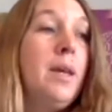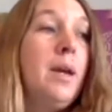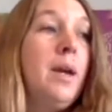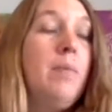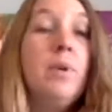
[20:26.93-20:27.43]

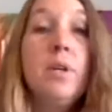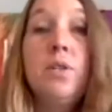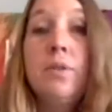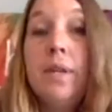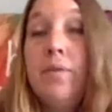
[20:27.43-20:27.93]
we're going
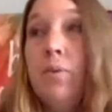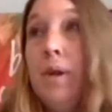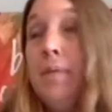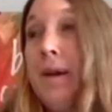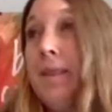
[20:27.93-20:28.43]
to do a giveaway
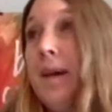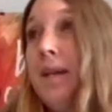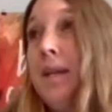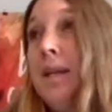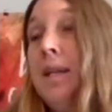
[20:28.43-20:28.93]
about that
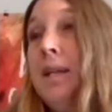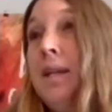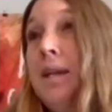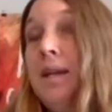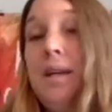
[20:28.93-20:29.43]

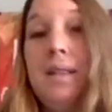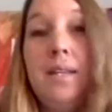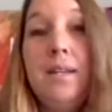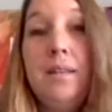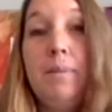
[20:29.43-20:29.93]
late at the
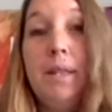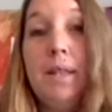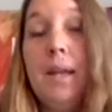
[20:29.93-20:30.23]
end of the month,